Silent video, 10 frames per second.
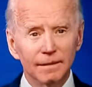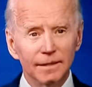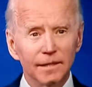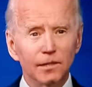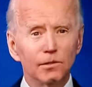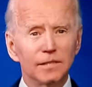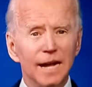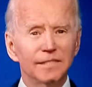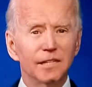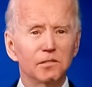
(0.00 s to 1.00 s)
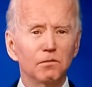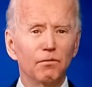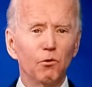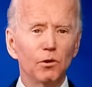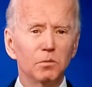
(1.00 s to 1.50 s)
It includes access to
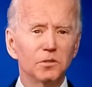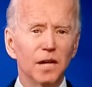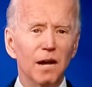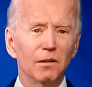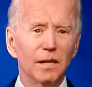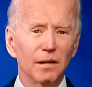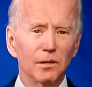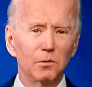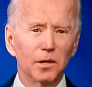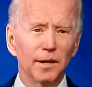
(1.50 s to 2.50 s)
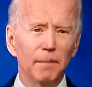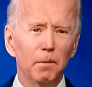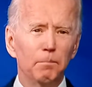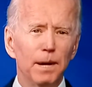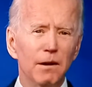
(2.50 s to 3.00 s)
affordable child care that will enable
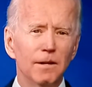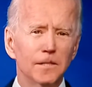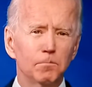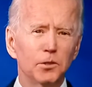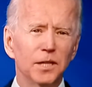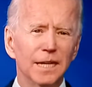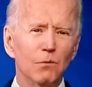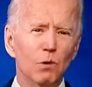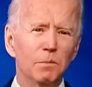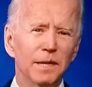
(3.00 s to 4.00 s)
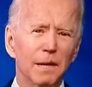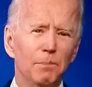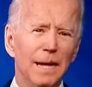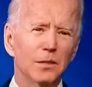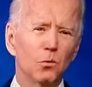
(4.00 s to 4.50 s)
parents, particularly women, to get
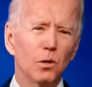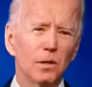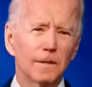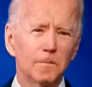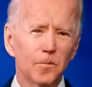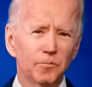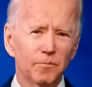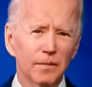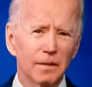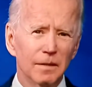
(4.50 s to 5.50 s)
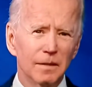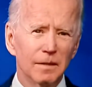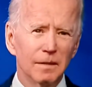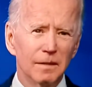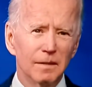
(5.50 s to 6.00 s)
back to work.
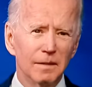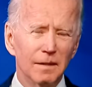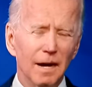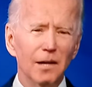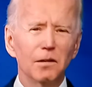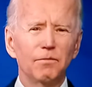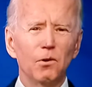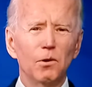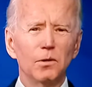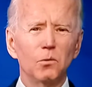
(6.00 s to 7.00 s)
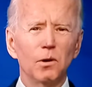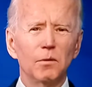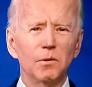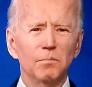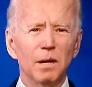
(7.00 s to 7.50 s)
I look forward to
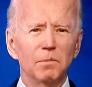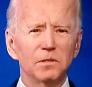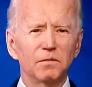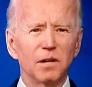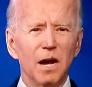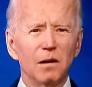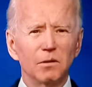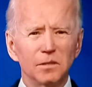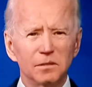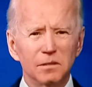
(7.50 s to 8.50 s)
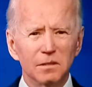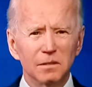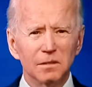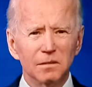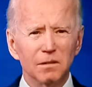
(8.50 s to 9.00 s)
working with members of Congress,
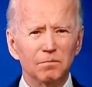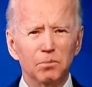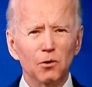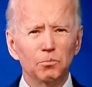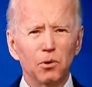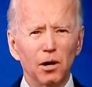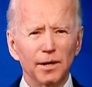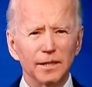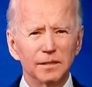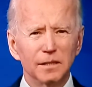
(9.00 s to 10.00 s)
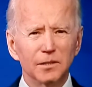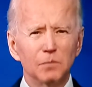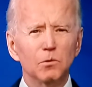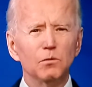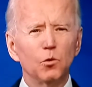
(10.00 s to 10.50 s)
both parties, to
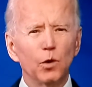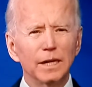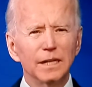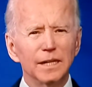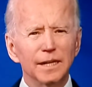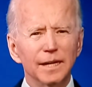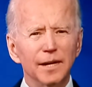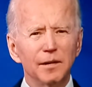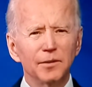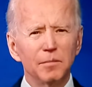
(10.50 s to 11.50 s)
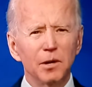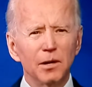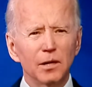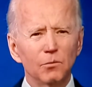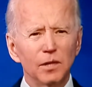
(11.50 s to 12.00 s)
move quickly to get the
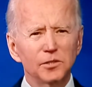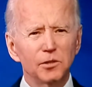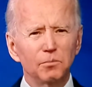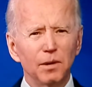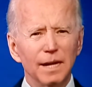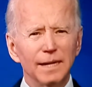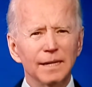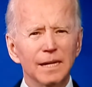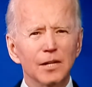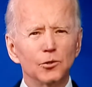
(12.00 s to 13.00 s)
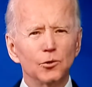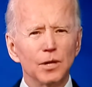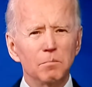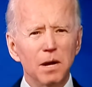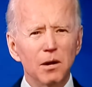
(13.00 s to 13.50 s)
American Rescue Plan to the
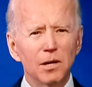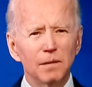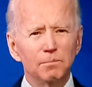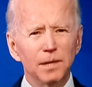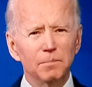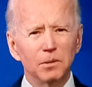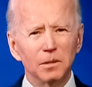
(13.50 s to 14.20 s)
American people.